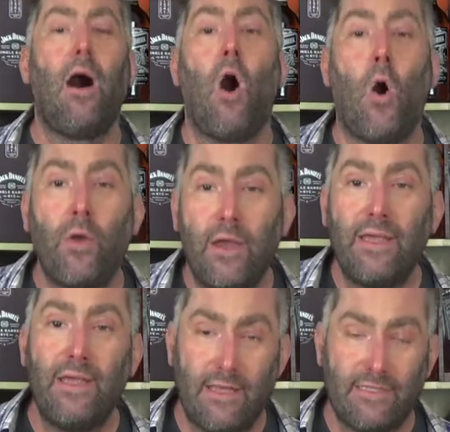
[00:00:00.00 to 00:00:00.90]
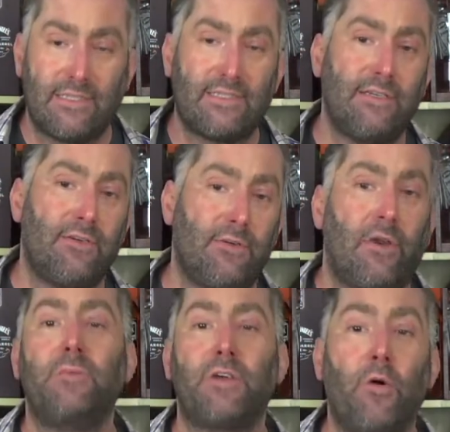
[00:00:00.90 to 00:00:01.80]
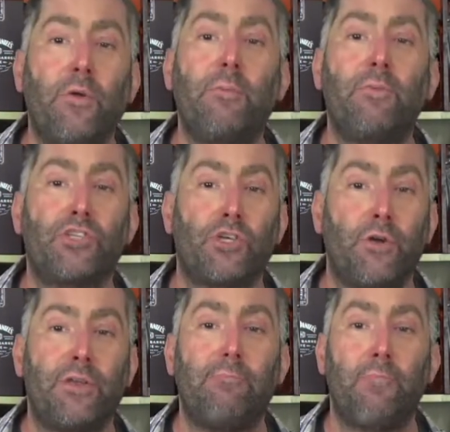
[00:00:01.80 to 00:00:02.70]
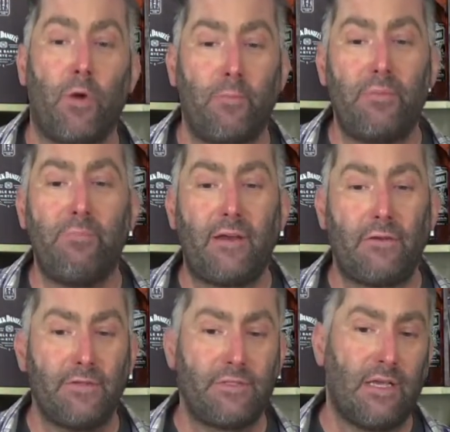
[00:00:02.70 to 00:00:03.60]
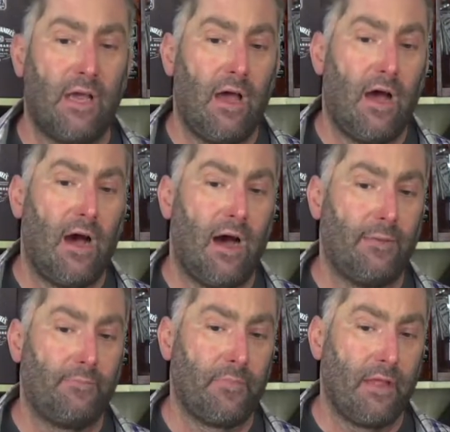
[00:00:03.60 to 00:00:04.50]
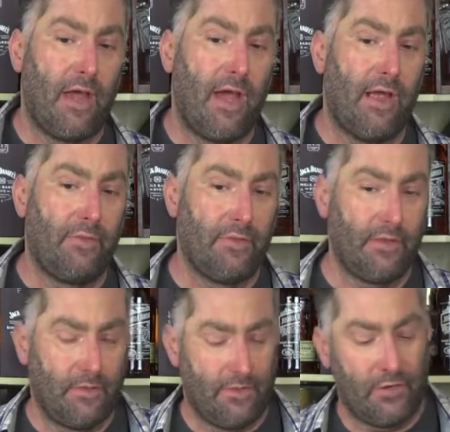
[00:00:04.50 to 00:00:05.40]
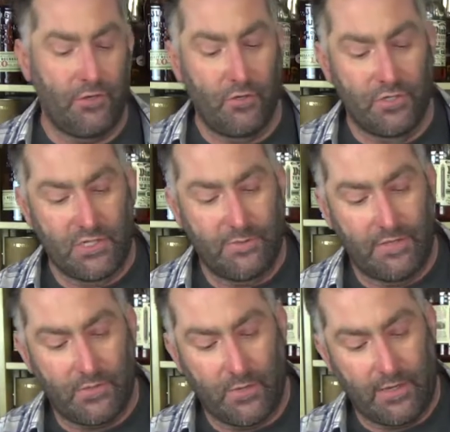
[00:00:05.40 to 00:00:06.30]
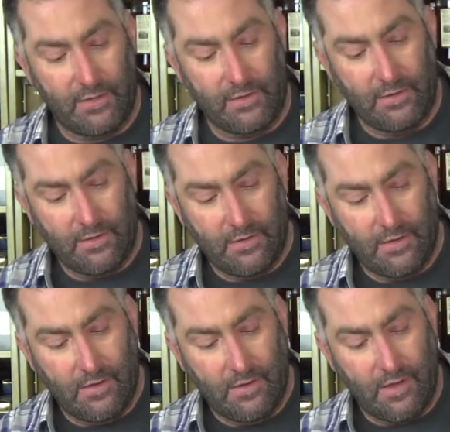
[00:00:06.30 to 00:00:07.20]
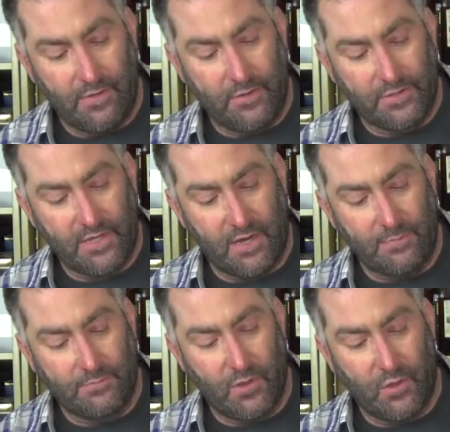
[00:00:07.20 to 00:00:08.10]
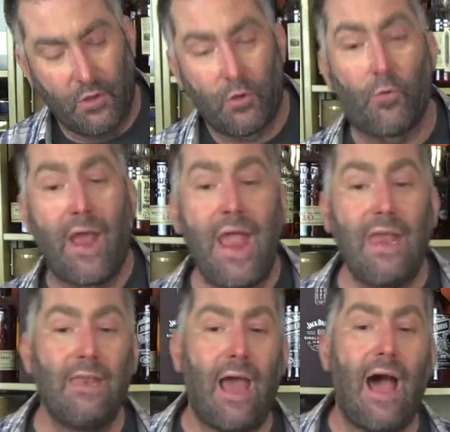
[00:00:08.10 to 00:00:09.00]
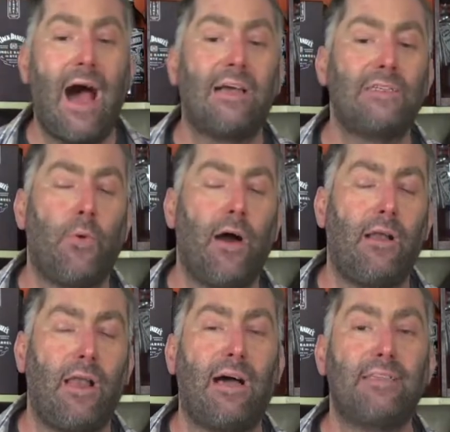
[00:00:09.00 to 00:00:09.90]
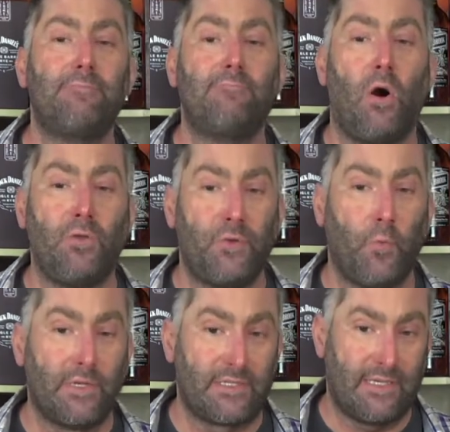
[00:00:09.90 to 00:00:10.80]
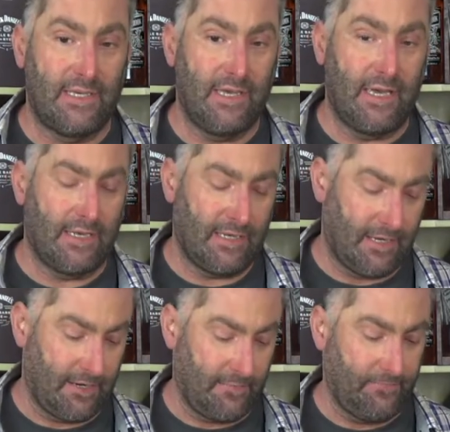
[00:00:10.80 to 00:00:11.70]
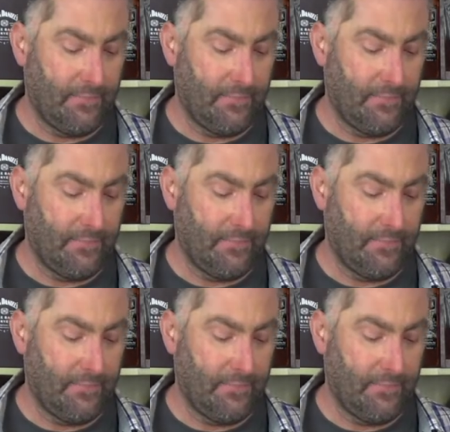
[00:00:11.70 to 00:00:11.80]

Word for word: only distilled, I'm sorry, only matured in bourbon barrels. Um, and they're usually between and there's um, grain as well as malt whiskey in here.